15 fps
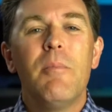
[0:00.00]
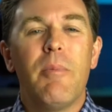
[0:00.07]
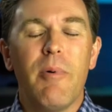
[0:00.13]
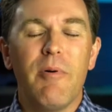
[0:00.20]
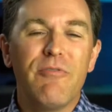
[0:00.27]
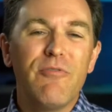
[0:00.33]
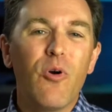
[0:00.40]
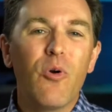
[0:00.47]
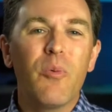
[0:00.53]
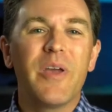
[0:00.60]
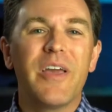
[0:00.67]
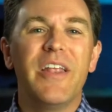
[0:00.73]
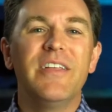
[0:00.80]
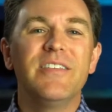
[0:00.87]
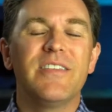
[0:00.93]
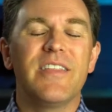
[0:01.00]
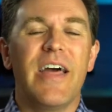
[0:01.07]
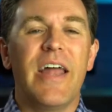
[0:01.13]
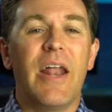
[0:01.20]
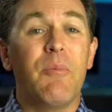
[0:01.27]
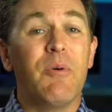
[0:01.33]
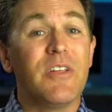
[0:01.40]
Before we get into
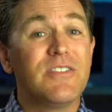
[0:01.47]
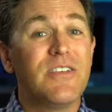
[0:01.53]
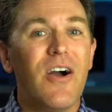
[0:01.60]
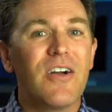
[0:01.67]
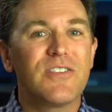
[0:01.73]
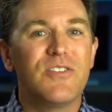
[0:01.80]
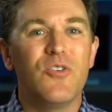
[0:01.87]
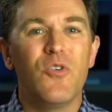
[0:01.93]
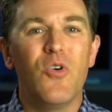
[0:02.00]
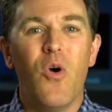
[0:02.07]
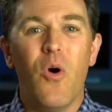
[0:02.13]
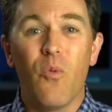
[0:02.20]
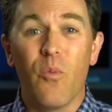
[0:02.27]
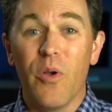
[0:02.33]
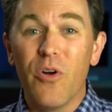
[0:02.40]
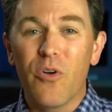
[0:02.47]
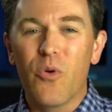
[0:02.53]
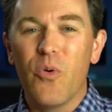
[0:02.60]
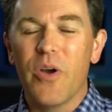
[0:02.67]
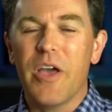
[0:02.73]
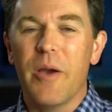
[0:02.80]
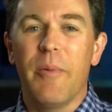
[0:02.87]
that, I want to talk to you real
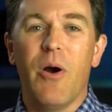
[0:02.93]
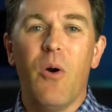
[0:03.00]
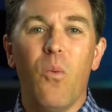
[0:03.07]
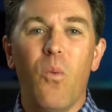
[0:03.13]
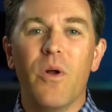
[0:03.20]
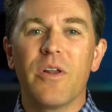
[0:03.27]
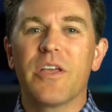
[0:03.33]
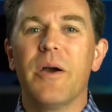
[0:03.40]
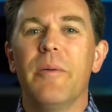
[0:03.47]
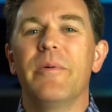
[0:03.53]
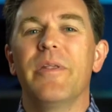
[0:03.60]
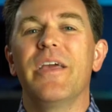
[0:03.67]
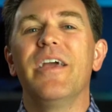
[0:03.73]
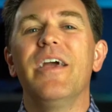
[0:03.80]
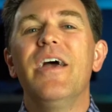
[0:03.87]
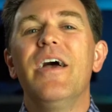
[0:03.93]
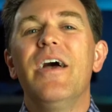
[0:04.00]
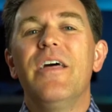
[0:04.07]
quick about one company